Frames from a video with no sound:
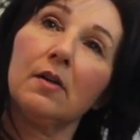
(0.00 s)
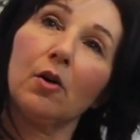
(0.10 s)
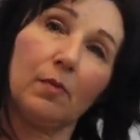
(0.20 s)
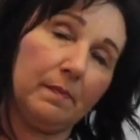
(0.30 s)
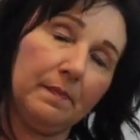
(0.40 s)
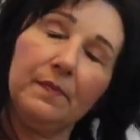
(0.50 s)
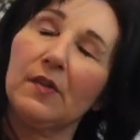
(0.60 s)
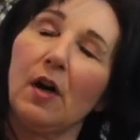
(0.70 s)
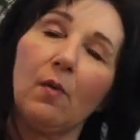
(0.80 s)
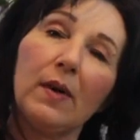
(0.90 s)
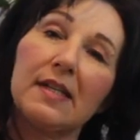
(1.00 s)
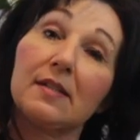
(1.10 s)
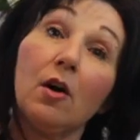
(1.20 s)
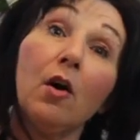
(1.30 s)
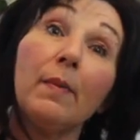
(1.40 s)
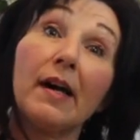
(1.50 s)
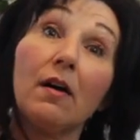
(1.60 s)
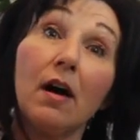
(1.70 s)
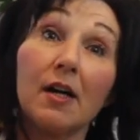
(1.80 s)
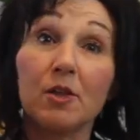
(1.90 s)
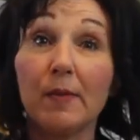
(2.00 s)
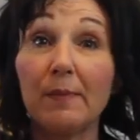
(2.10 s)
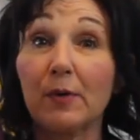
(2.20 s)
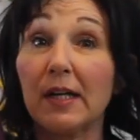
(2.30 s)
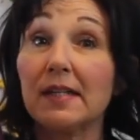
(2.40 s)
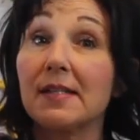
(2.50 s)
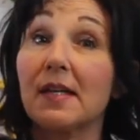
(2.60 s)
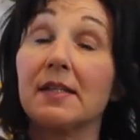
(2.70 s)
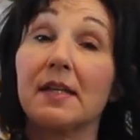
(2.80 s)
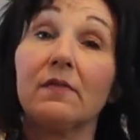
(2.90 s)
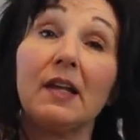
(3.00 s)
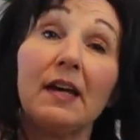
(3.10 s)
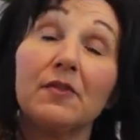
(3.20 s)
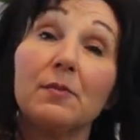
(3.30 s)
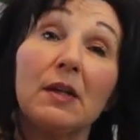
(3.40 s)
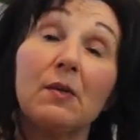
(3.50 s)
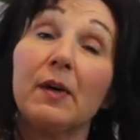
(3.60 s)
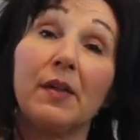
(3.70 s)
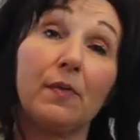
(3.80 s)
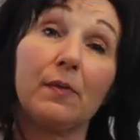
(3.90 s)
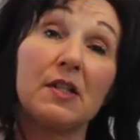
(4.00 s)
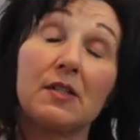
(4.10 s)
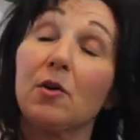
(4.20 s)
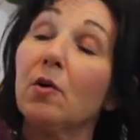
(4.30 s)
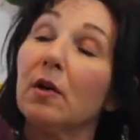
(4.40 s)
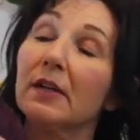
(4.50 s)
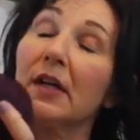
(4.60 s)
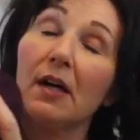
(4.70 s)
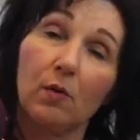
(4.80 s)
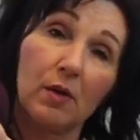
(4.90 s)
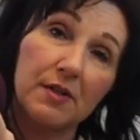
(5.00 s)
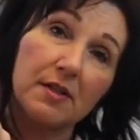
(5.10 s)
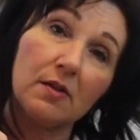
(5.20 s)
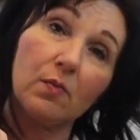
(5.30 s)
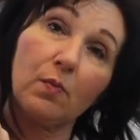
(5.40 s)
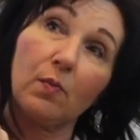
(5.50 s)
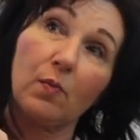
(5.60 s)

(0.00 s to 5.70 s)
No, not waist. Oh my gosh, my brain cells have left me with this cold. Worsted